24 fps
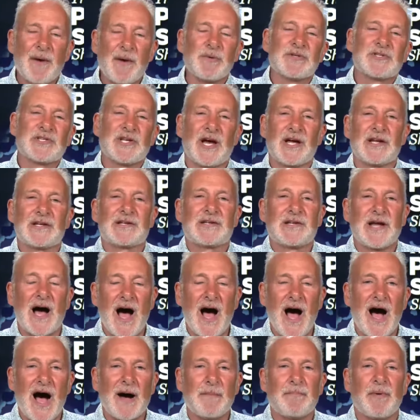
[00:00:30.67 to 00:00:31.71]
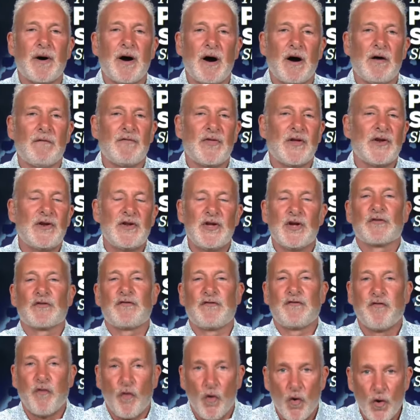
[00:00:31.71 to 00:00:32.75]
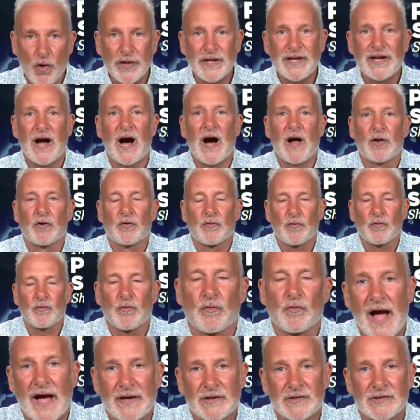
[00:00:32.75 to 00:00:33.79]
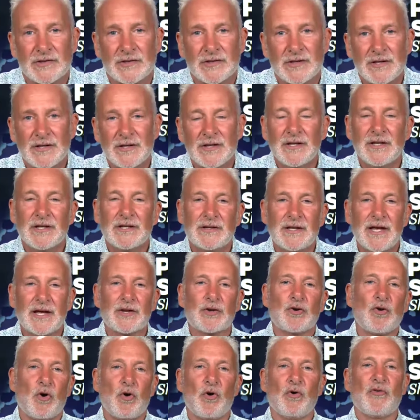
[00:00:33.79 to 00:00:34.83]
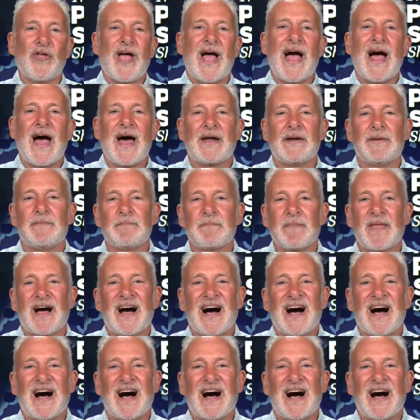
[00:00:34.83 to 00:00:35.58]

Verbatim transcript: that was on top of the near $40 rise that gold had